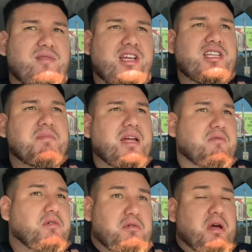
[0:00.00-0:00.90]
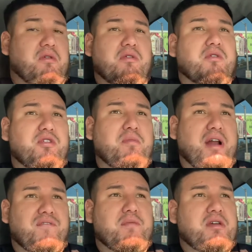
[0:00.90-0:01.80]
He's gonna be like, well, I don't know, you bought
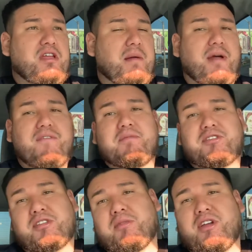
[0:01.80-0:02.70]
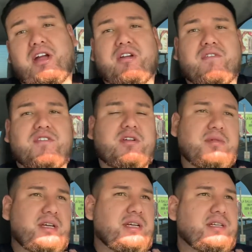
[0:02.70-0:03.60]
it from me and I bought it from some other guy in OfferUp,
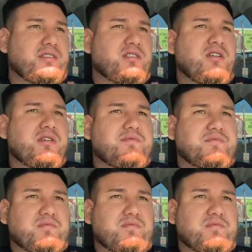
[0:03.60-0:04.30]
you know.